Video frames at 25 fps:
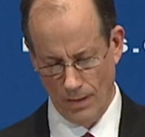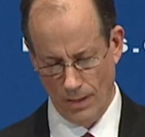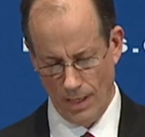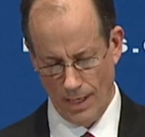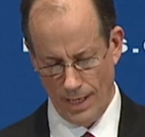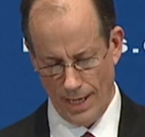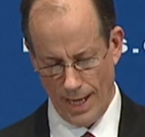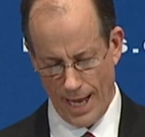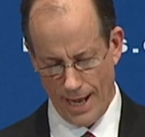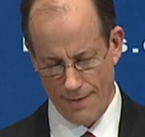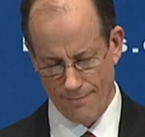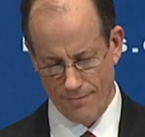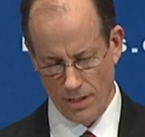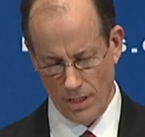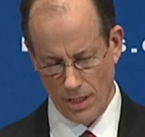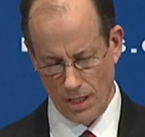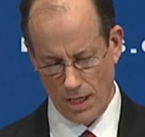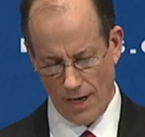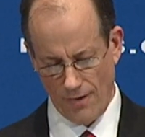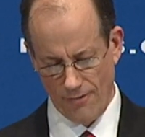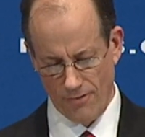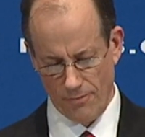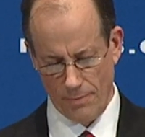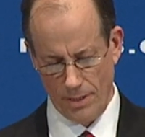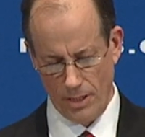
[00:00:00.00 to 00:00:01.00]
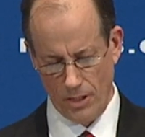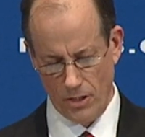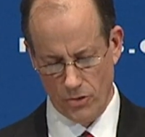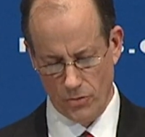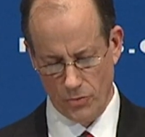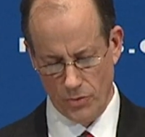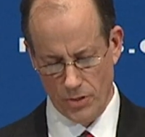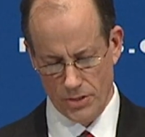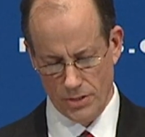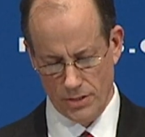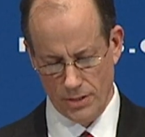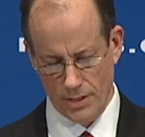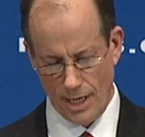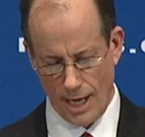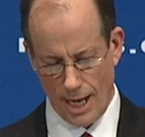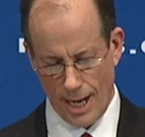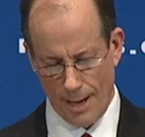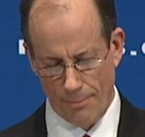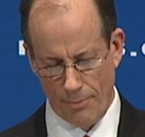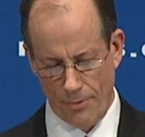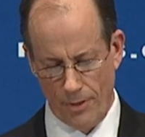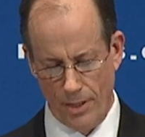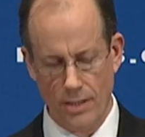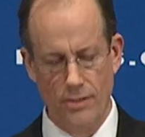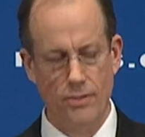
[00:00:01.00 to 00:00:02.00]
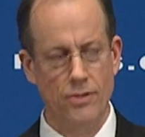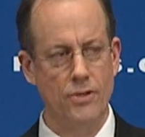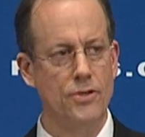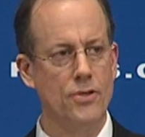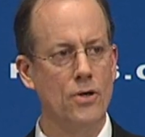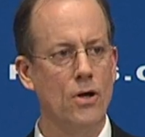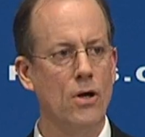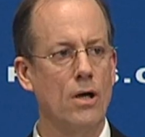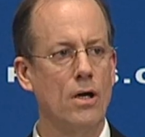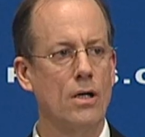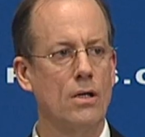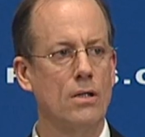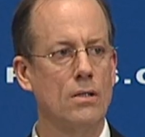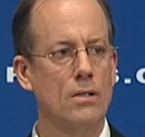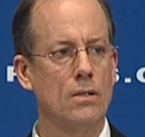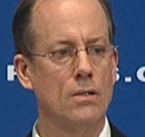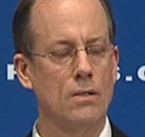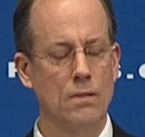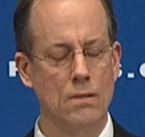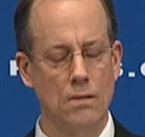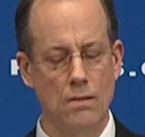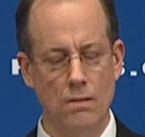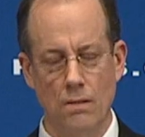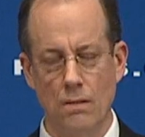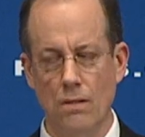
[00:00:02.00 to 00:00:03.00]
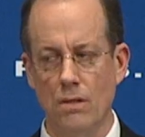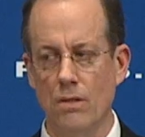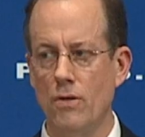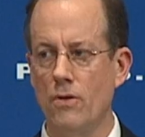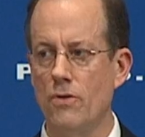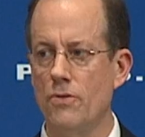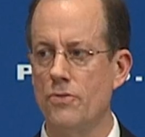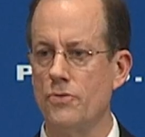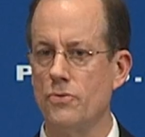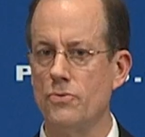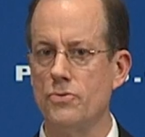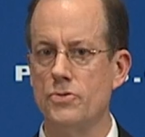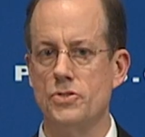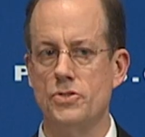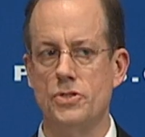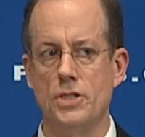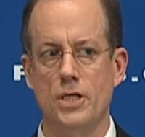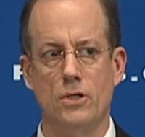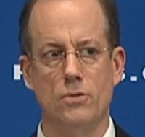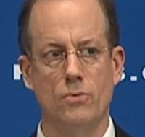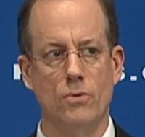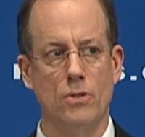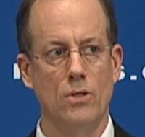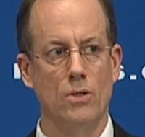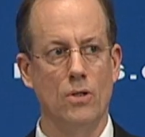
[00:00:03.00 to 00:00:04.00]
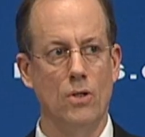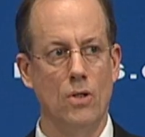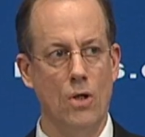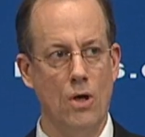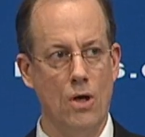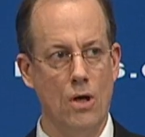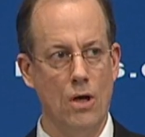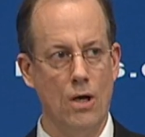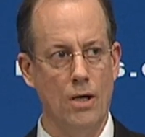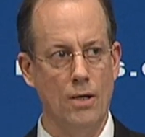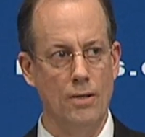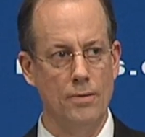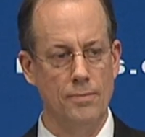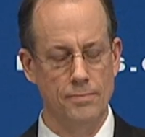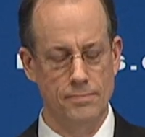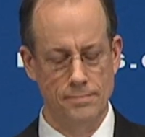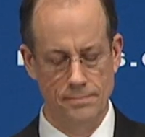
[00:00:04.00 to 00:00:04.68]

and having a government increasingly operating in the dark through secret law